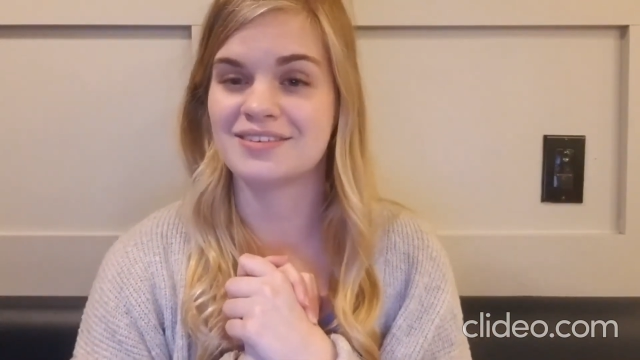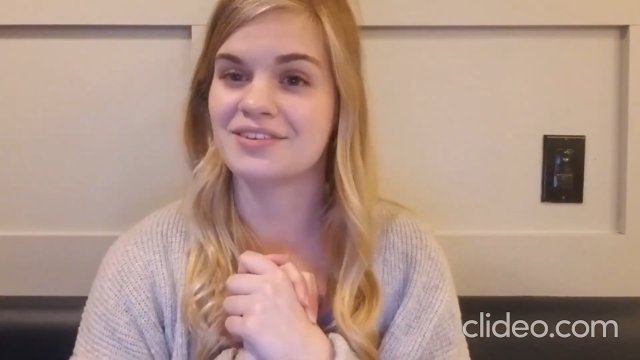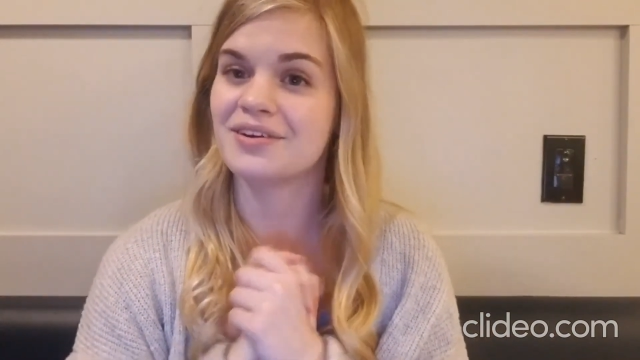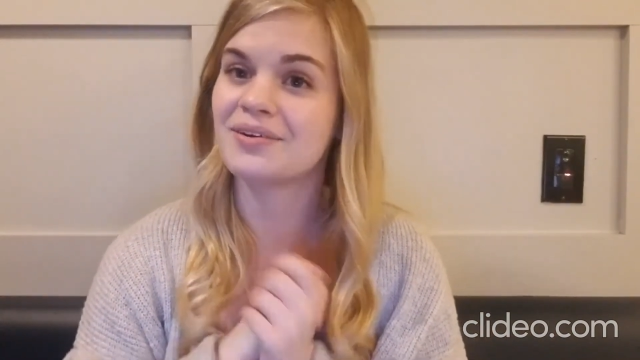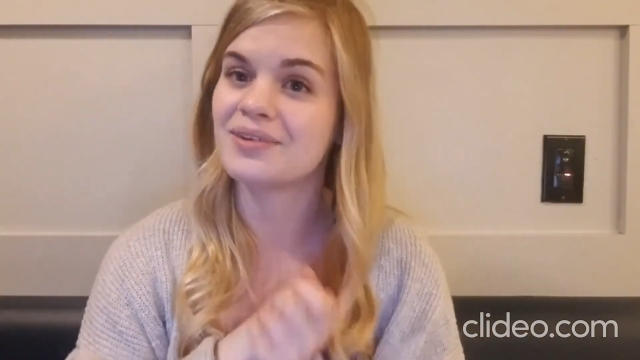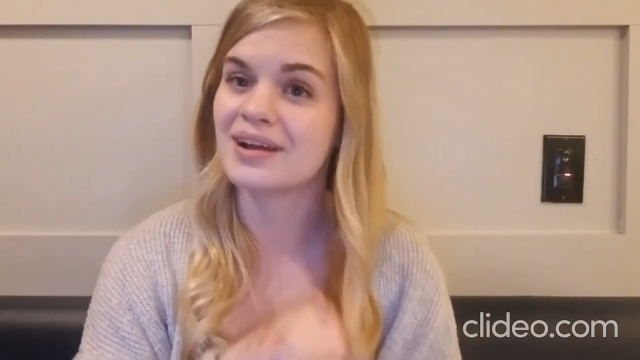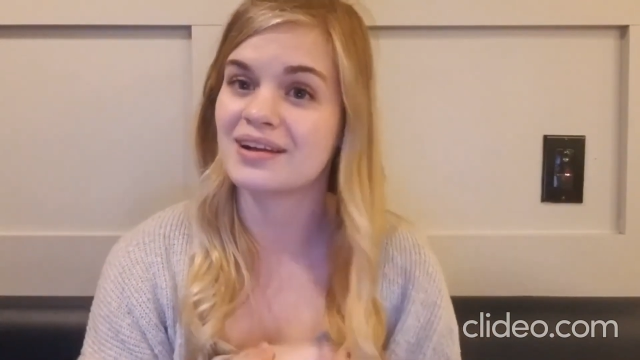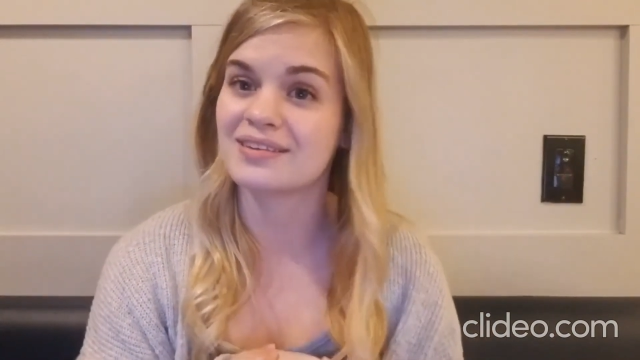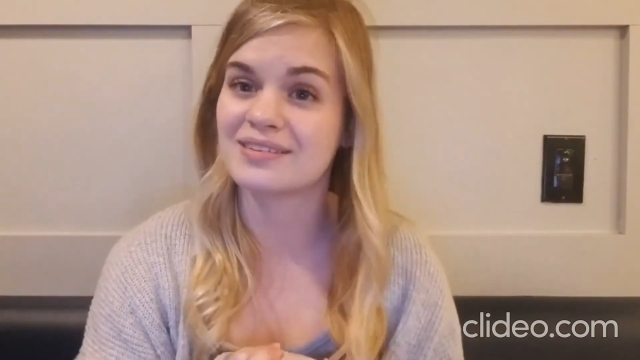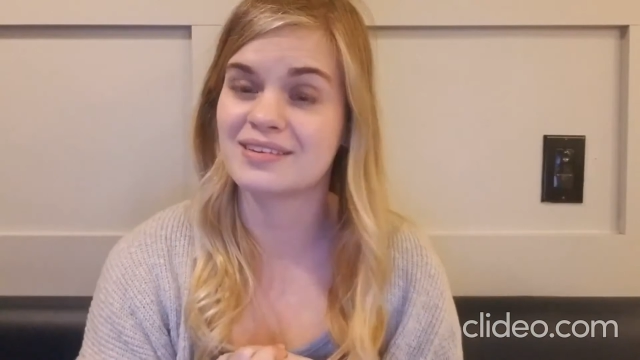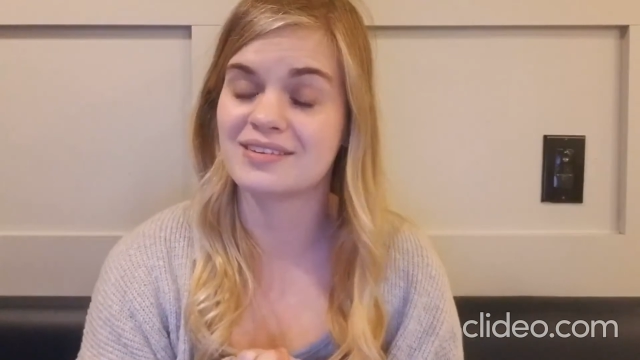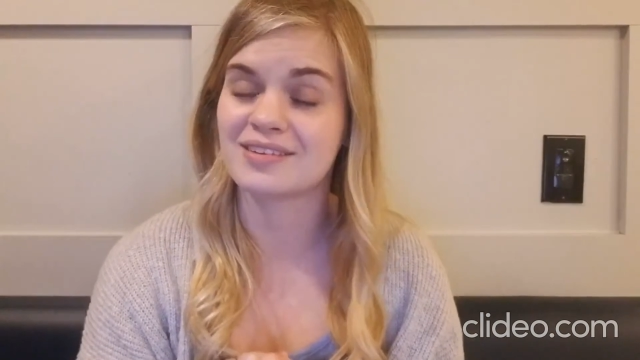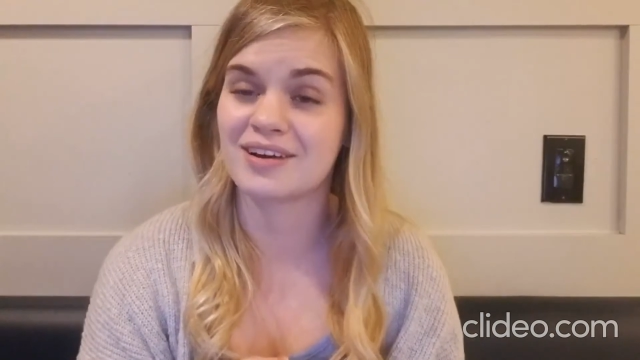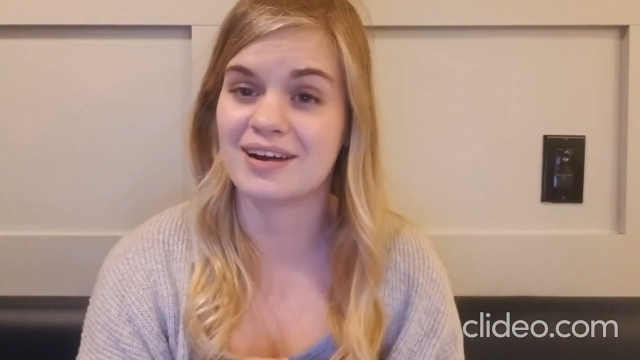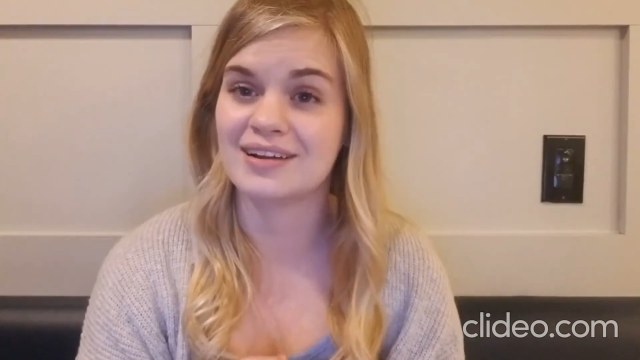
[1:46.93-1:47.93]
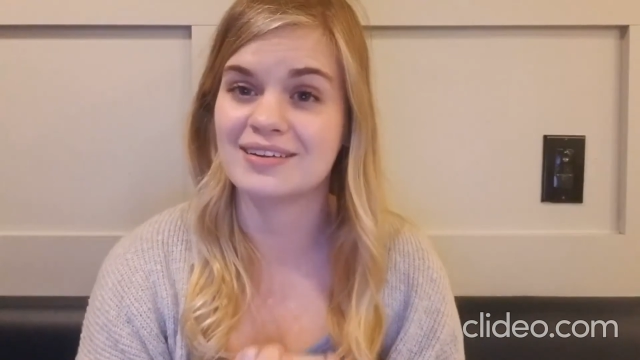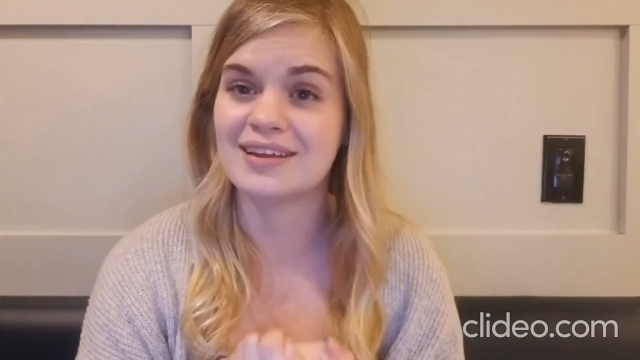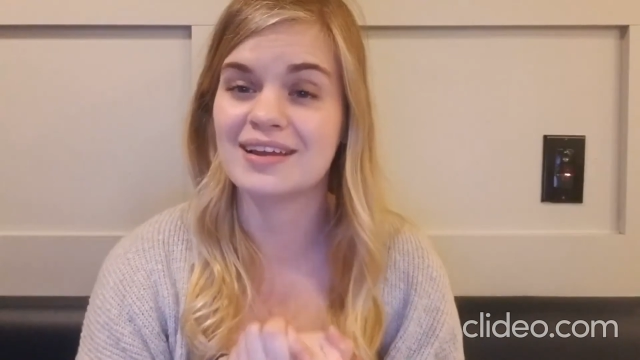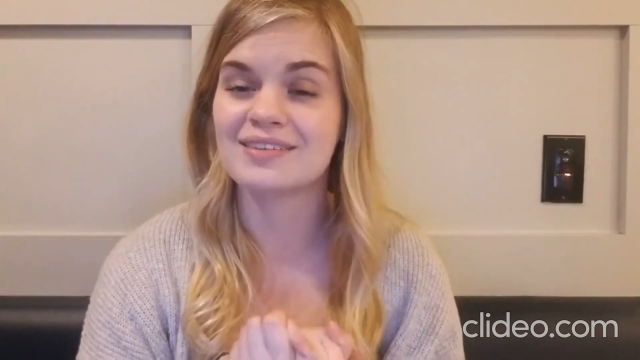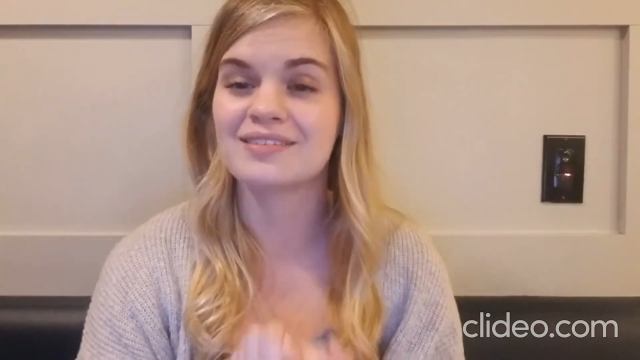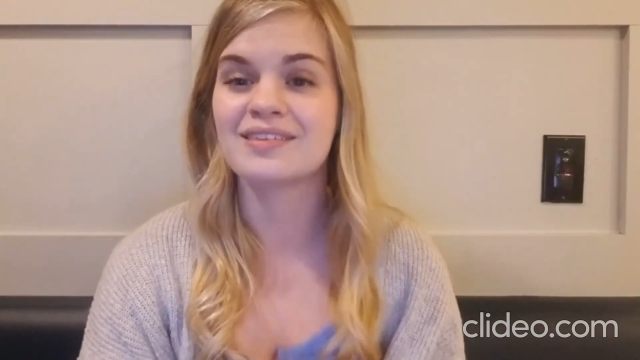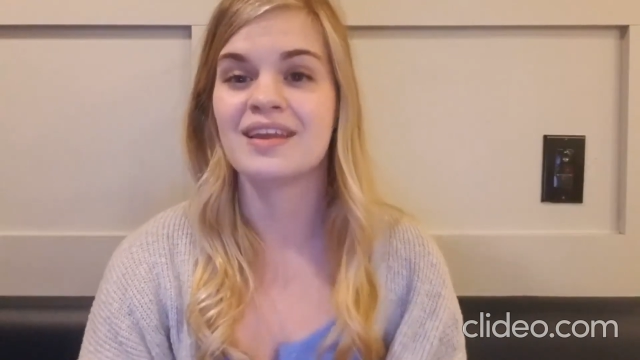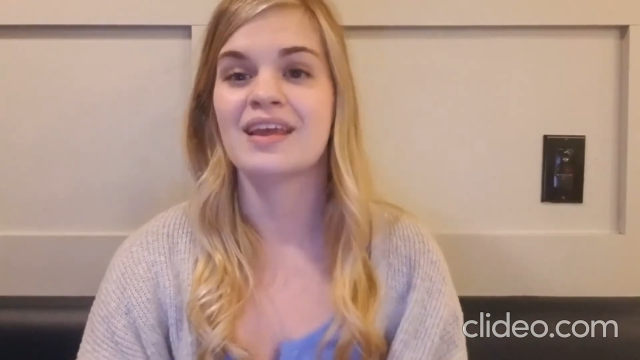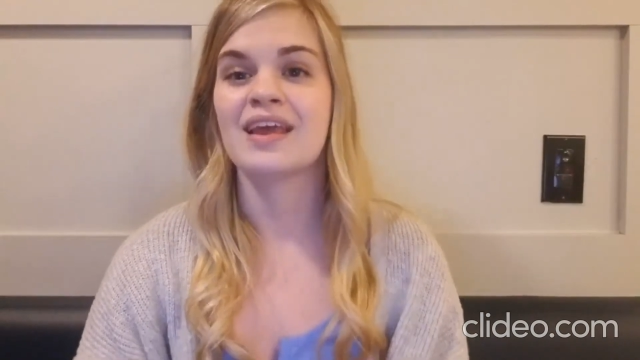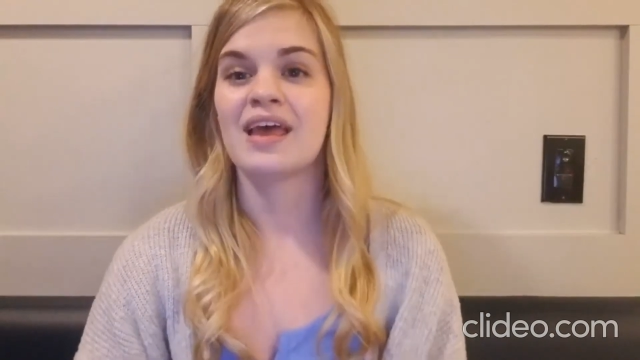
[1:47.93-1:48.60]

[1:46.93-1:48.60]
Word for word: in your own LC's context,